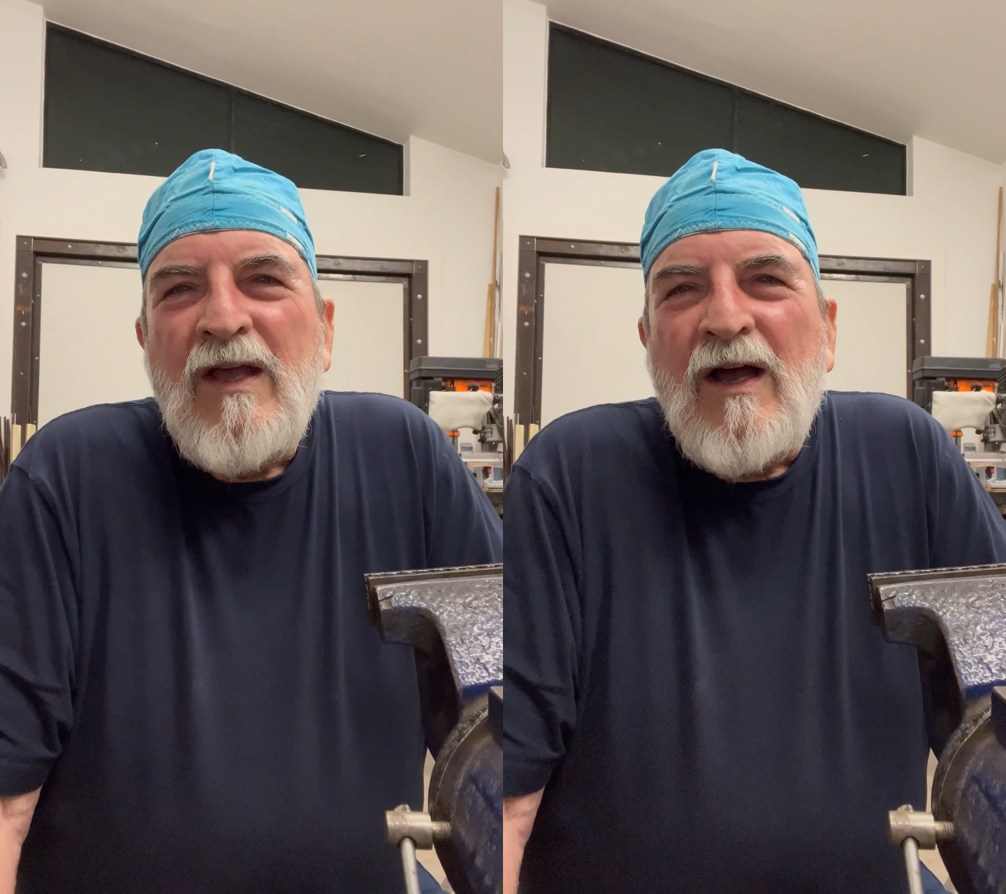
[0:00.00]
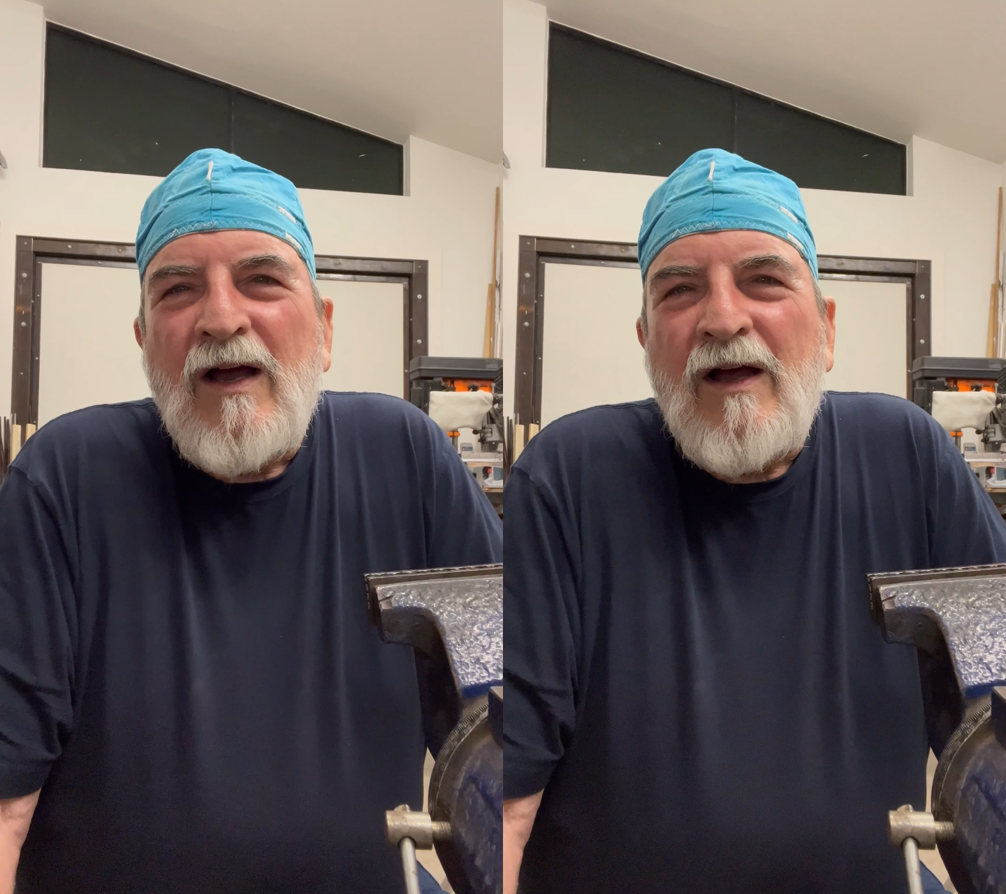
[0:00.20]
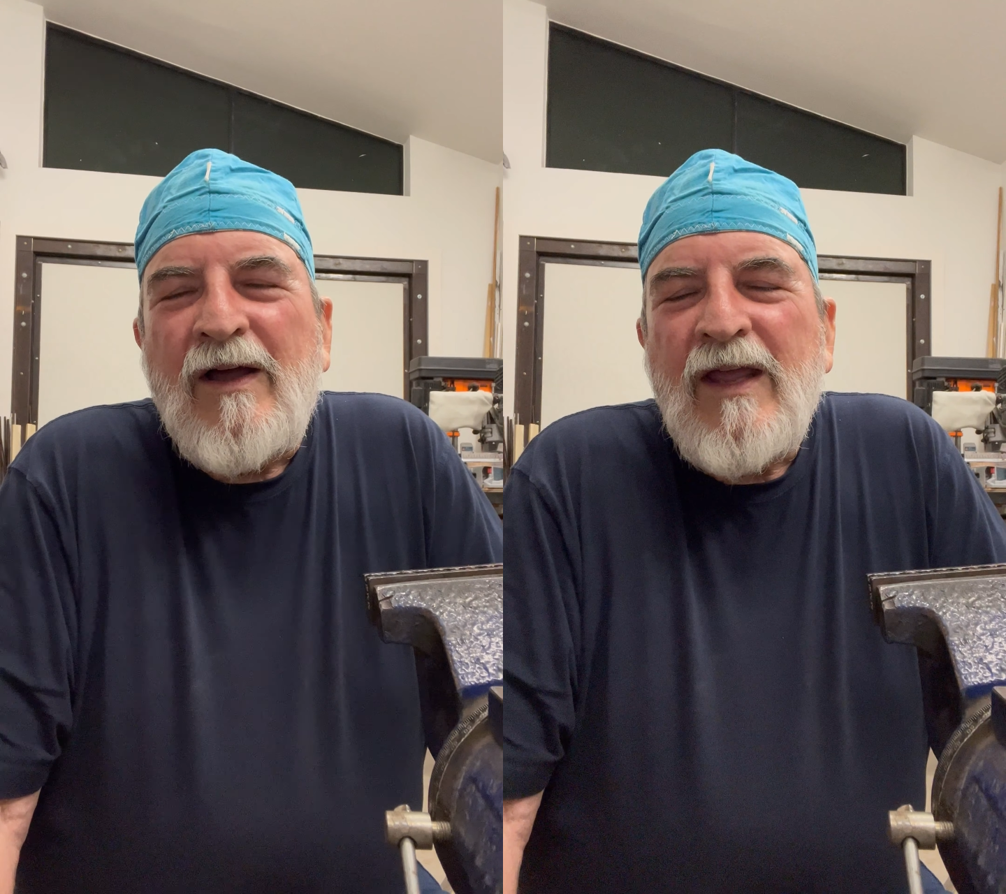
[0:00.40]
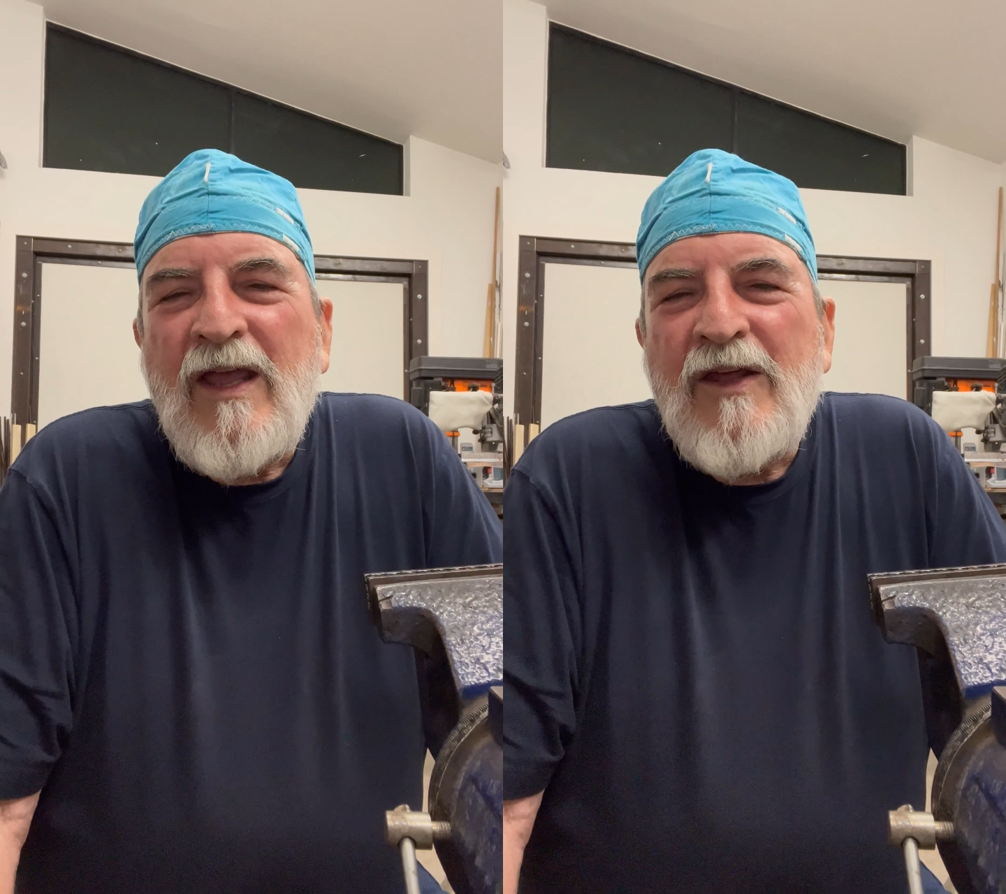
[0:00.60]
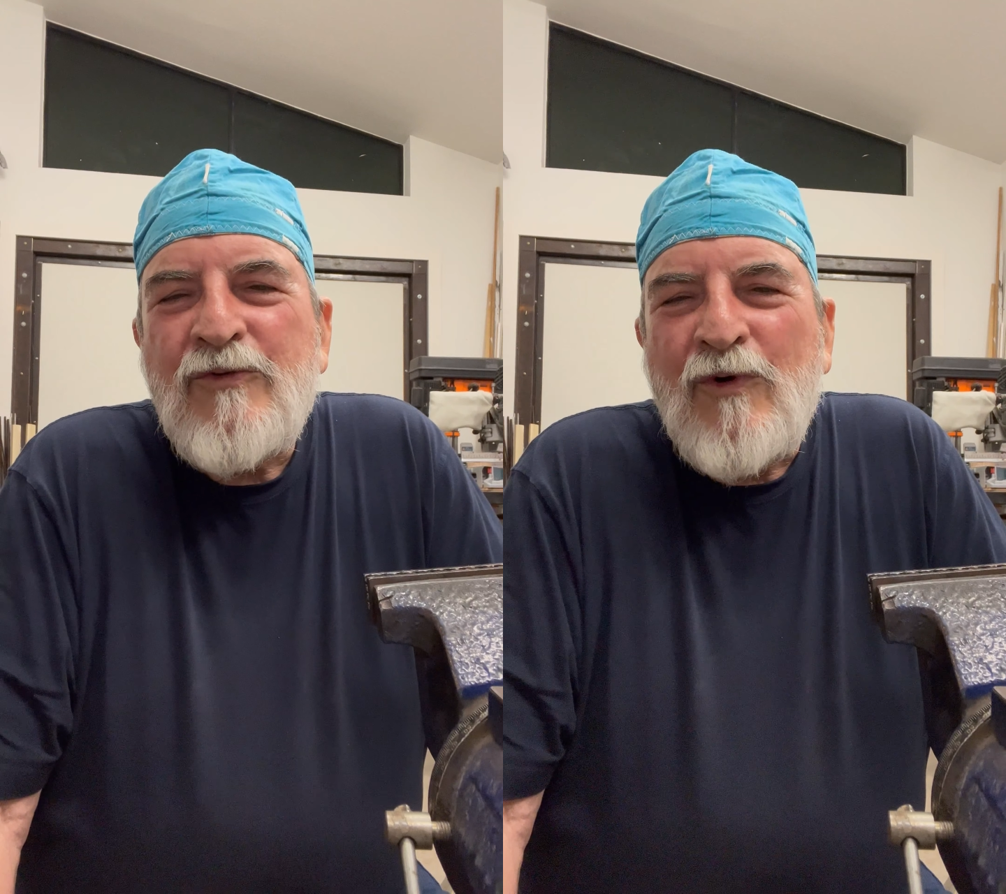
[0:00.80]
Uh,
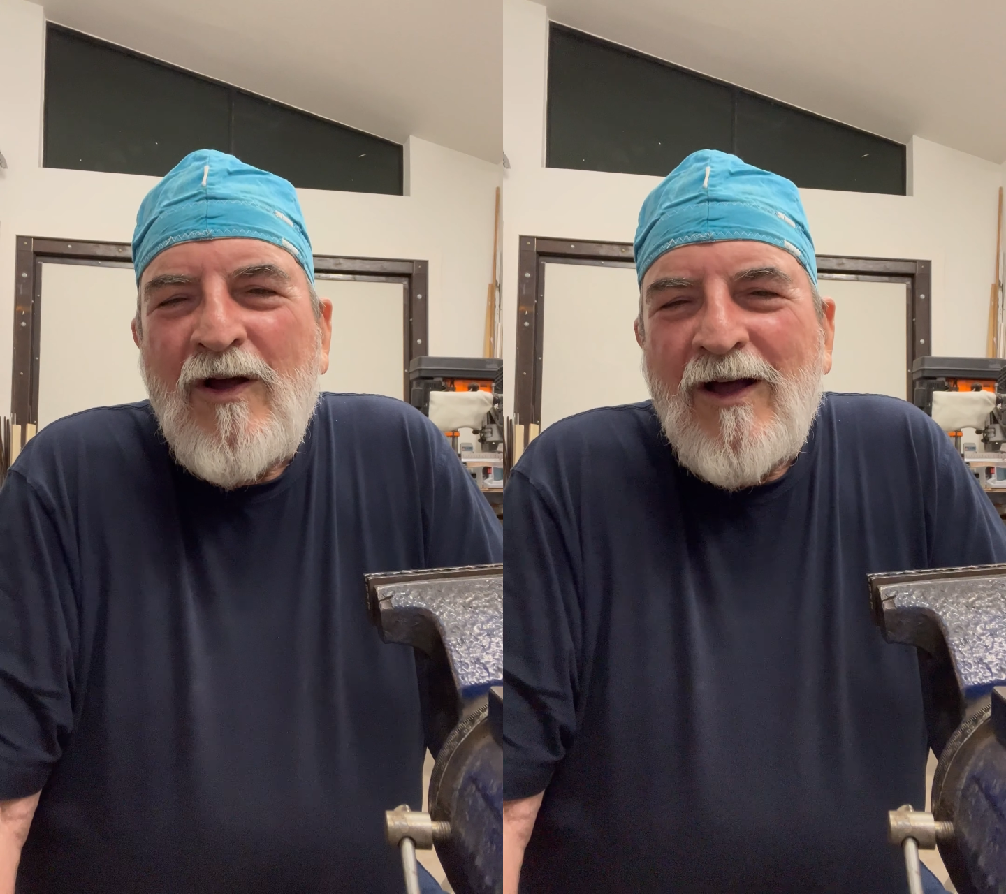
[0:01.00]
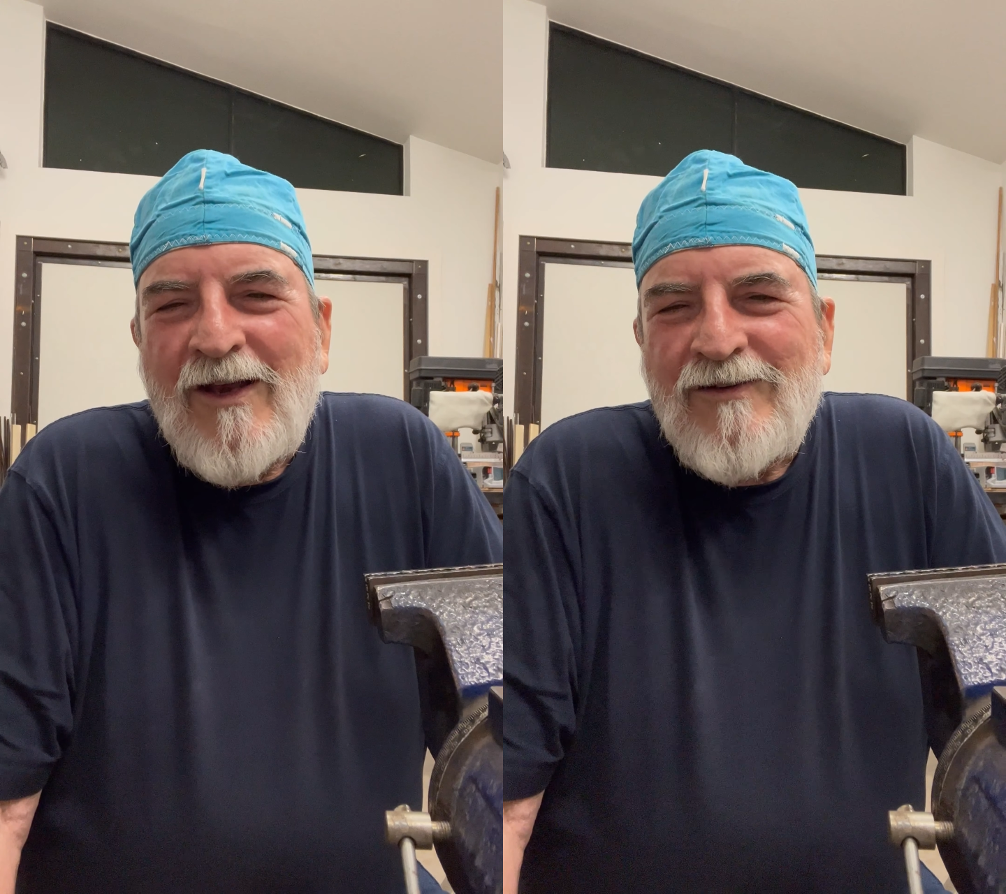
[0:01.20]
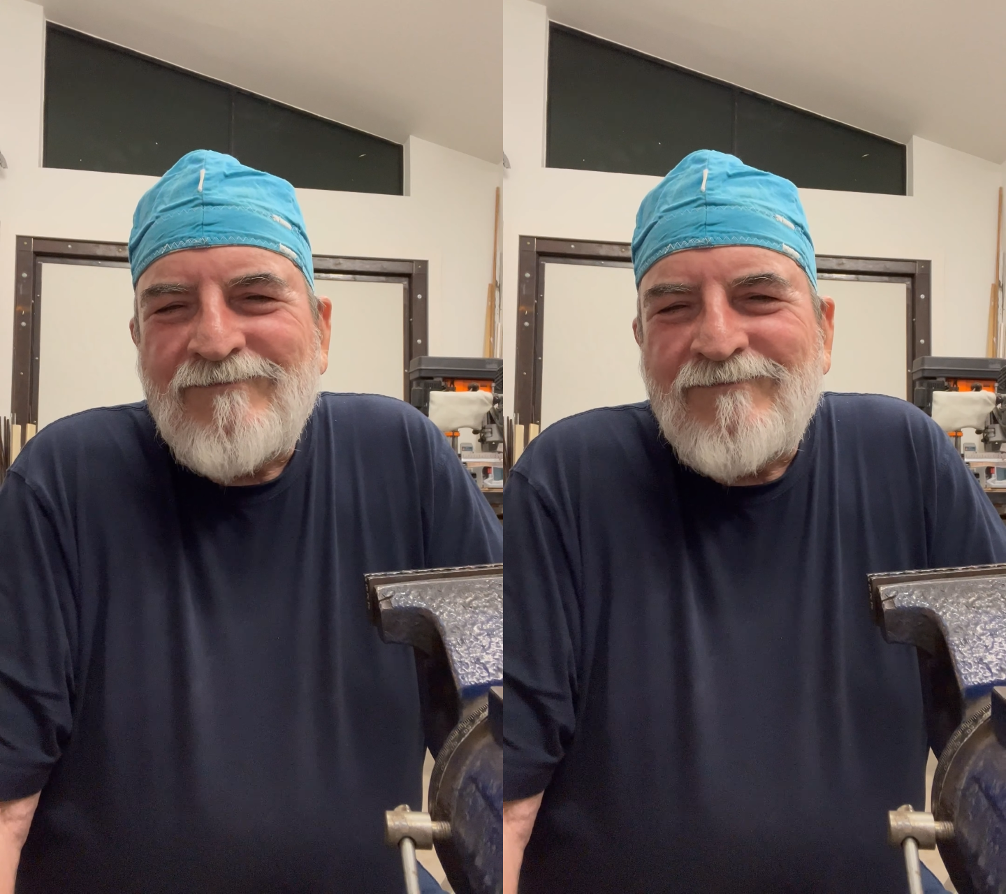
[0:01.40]
hand wrought